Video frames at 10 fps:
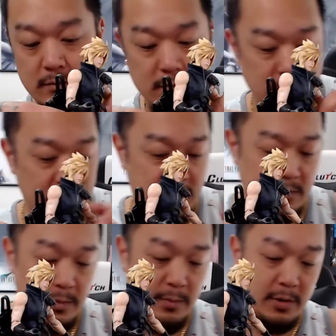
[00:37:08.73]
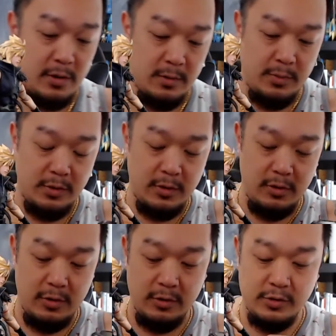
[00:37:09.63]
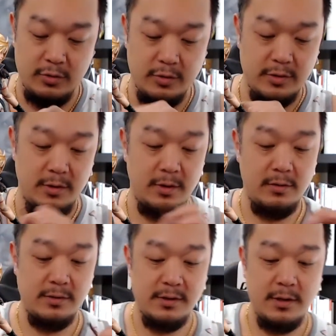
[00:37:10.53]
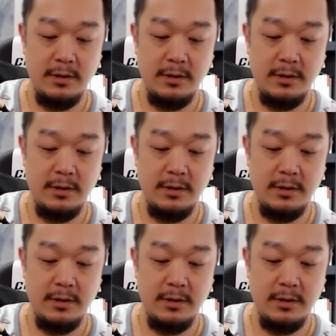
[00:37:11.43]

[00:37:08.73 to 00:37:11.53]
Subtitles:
I guess it'd be better to put the longer swords on the outside.